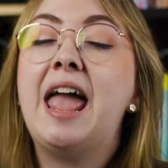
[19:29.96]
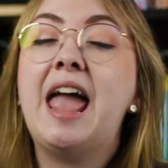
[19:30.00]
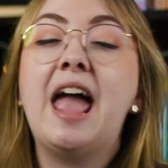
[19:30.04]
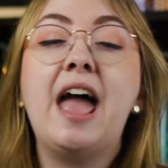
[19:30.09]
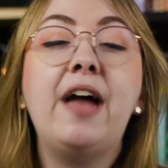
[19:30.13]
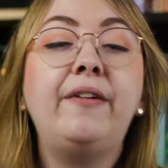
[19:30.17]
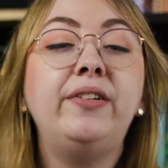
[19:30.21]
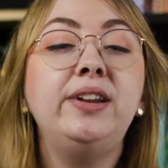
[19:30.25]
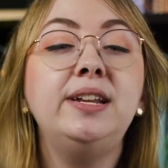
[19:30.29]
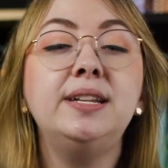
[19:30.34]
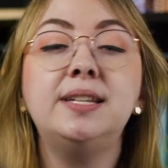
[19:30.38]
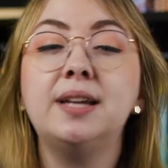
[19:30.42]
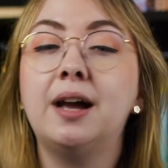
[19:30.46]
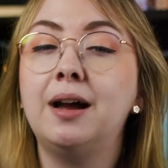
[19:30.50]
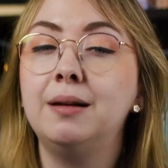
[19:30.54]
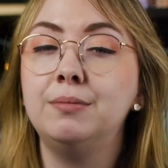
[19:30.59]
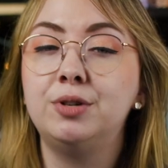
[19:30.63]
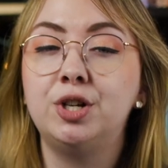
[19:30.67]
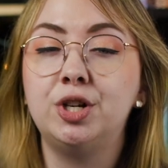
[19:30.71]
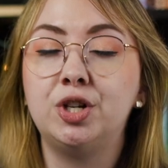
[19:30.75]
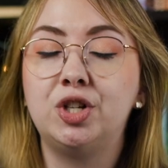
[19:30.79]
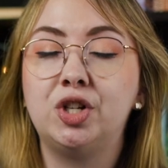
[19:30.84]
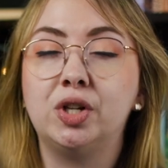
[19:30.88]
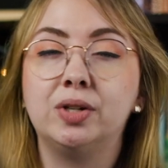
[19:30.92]
anytime
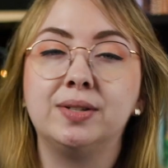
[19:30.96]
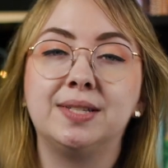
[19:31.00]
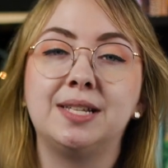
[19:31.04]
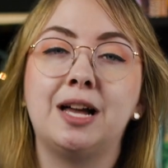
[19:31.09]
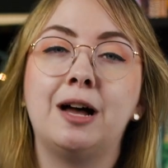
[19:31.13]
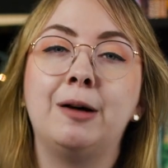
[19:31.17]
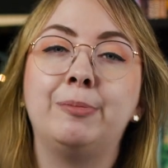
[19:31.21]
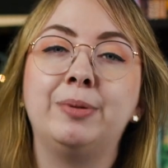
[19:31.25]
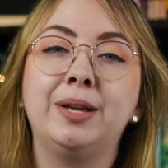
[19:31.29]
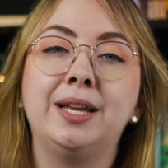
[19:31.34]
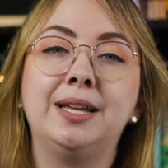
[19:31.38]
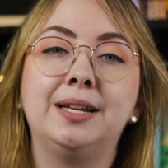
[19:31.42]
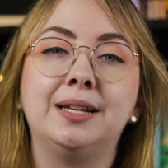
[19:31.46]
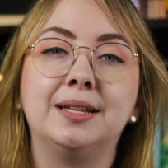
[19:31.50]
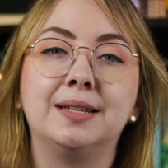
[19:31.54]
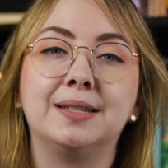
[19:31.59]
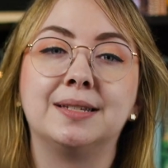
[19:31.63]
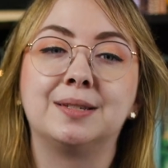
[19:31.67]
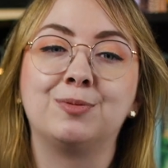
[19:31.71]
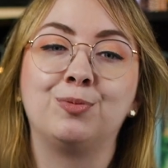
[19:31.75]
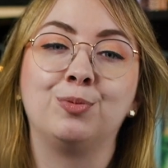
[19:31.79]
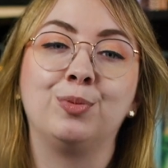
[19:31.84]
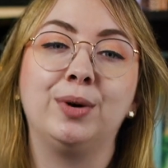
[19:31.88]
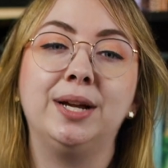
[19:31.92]
she shows up, it
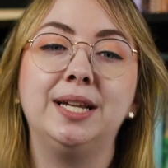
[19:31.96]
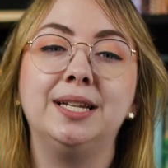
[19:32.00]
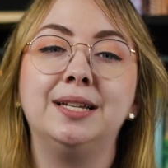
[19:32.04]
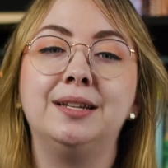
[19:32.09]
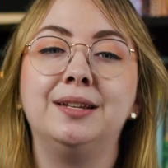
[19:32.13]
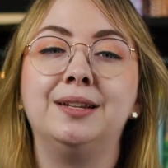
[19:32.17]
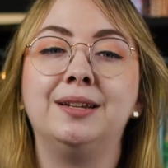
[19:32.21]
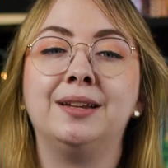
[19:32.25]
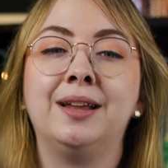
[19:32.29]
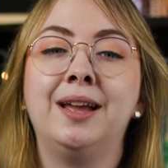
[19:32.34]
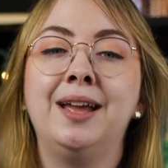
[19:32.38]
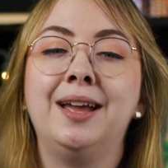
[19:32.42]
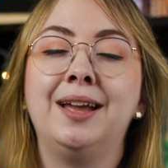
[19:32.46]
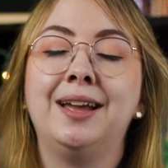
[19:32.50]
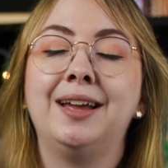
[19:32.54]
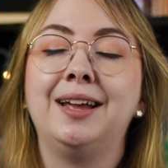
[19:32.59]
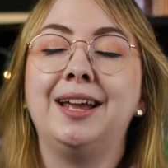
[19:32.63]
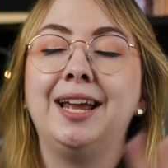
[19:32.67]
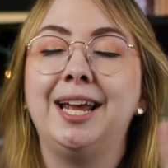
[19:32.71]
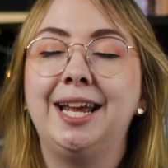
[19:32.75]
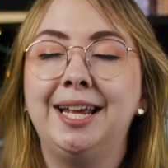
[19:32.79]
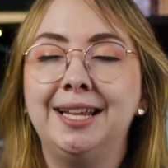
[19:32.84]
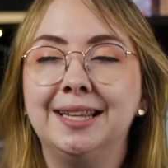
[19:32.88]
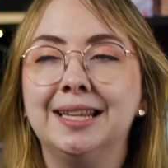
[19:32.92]
is written
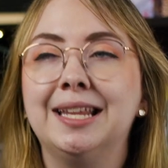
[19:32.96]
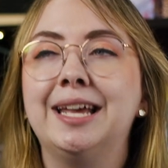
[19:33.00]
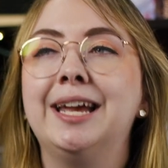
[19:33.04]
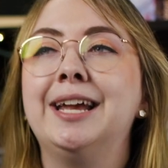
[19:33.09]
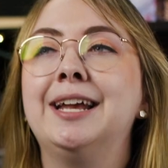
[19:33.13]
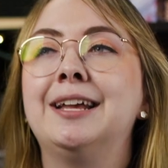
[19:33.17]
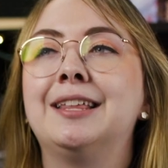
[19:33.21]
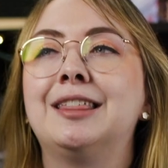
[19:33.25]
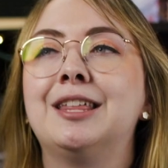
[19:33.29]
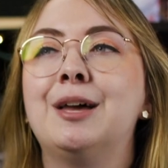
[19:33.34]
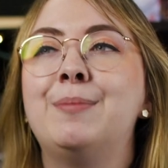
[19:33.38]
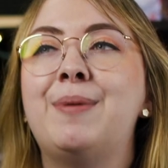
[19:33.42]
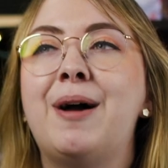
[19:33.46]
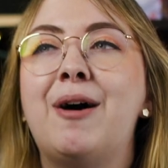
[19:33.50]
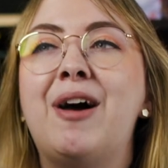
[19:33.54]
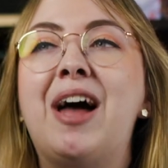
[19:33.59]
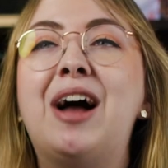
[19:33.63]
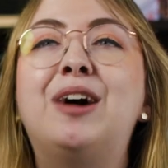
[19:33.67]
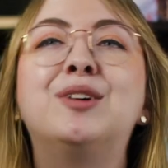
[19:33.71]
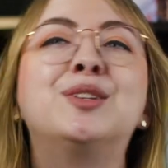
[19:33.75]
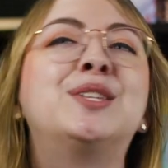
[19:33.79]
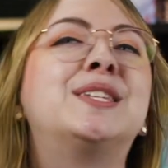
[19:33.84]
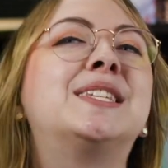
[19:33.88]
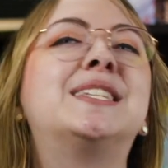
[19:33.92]
in length about
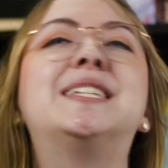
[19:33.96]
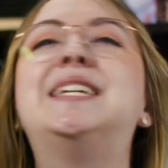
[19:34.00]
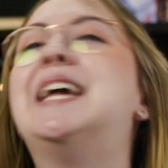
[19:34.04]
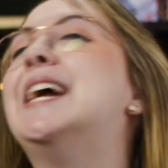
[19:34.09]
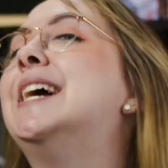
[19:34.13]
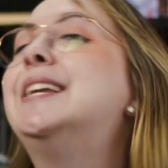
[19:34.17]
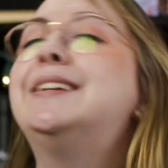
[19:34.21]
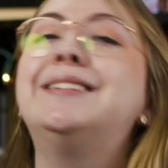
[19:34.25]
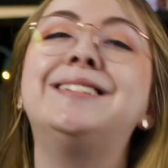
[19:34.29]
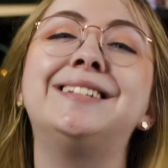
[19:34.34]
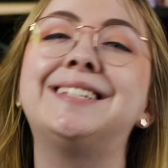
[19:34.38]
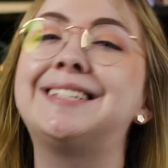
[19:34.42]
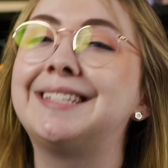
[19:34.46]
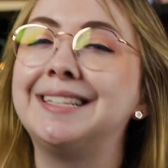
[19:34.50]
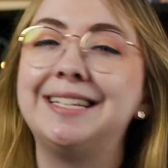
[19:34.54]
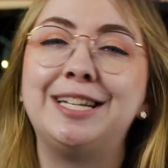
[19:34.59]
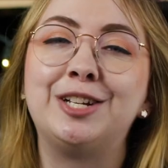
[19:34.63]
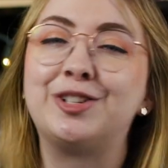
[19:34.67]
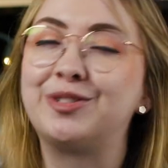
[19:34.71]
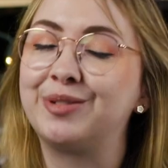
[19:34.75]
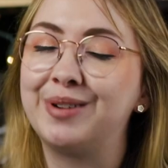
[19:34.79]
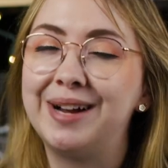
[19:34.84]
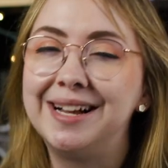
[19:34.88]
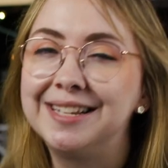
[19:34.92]
how scandalously
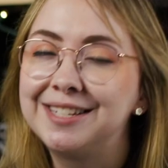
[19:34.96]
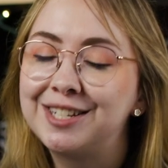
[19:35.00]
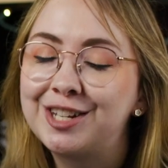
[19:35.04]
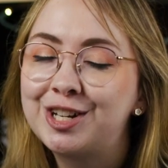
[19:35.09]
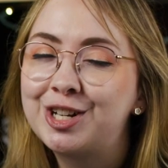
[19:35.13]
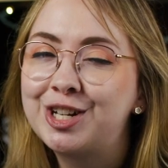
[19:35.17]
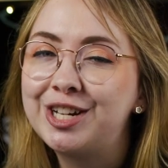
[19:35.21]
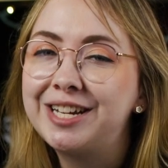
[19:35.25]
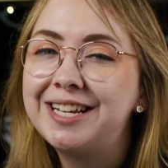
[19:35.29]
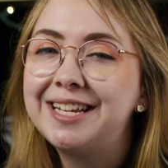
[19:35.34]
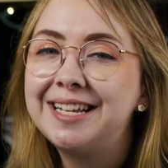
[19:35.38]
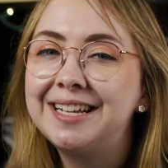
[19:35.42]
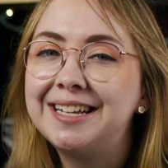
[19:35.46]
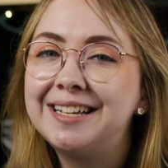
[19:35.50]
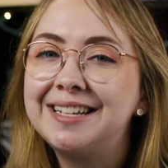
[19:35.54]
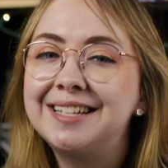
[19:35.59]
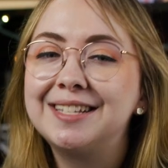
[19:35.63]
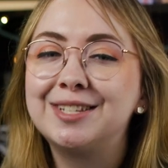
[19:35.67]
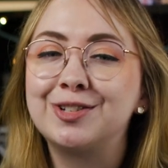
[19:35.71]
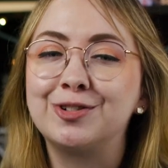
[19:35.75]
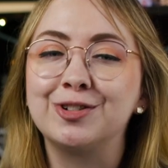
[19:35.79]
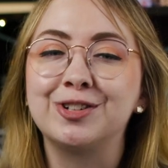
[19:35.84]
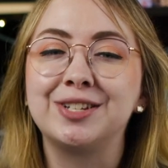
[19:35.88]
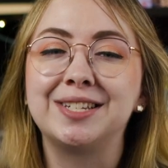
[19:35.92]
dressed she
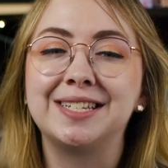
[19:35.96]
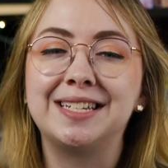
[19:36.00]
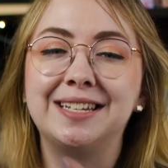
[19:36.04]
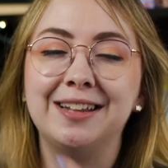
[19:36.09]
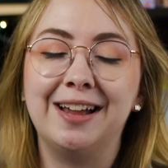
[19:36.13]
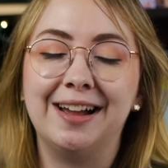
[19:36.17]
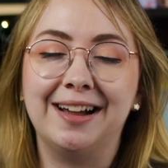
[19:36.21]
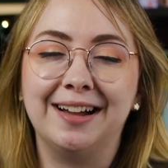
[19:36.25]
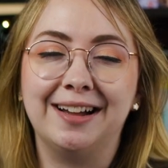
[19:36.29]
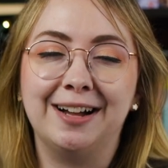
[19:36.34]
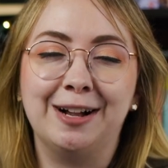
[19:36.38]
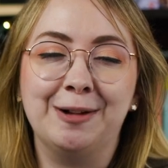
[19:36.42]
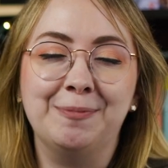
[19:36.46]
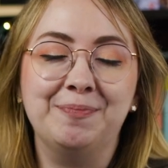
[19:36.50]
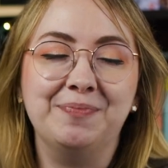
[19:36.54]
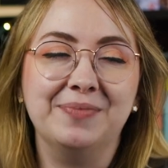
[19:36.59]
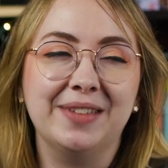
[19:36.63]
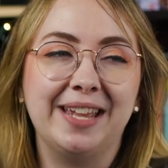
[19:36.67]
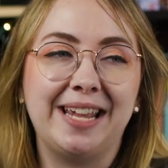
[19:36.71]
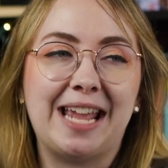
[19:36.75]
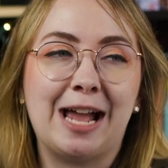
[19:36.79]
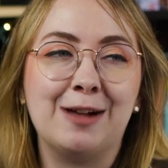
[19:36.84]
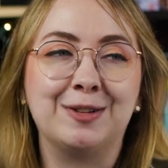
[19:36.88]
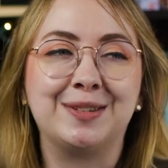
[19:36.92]
is, or
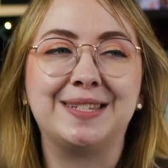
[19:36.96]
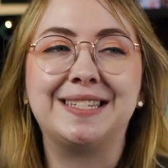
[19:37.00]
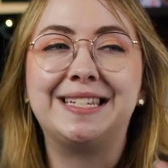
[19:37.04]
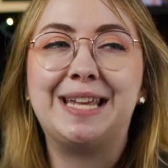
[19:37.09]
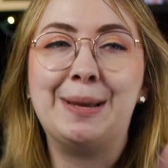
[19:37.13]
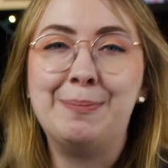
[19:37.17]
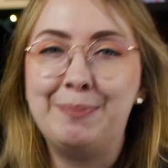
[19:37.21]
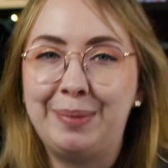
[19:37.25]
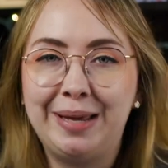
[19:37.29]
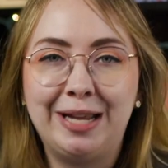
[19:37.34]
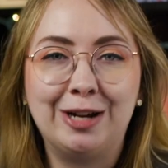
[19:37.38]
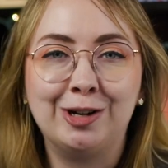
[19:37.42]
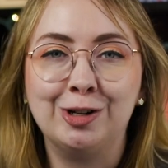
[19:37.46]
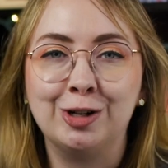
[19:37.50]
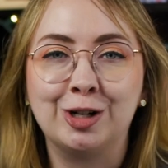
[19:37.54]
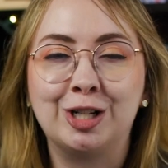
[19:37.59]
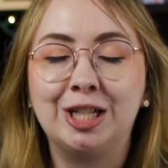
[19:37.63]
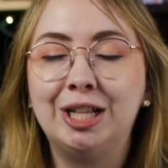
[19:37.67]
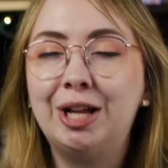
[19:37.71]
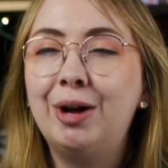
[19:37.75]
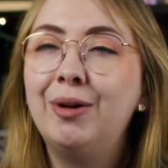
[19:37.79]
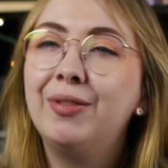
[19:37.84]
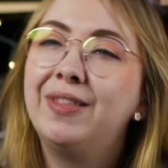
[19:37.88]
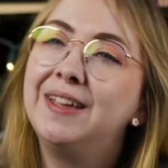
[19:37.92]
like how skimpy her
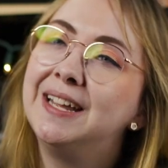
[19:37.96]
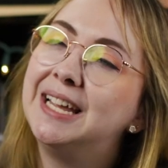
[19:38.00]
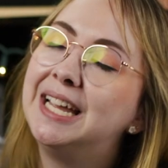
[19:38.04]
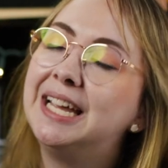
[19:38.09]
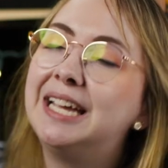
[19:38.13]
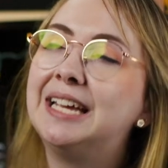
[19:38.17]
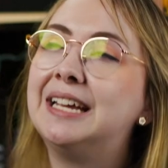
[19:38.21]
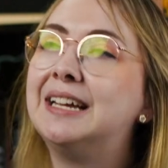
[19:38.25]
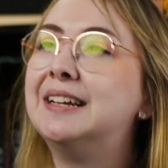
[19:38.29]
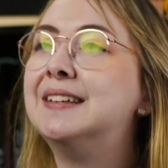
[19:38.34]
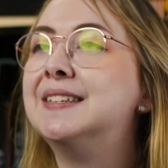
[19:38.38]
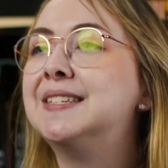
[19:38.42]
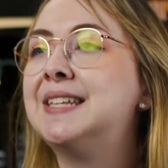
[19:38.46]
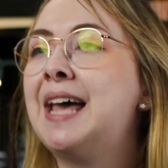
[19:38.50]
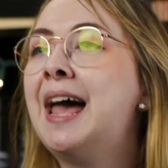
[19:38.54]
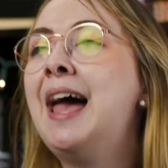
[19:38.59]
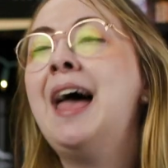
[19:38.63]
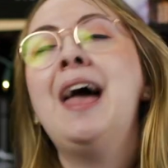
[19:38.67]
clothing is.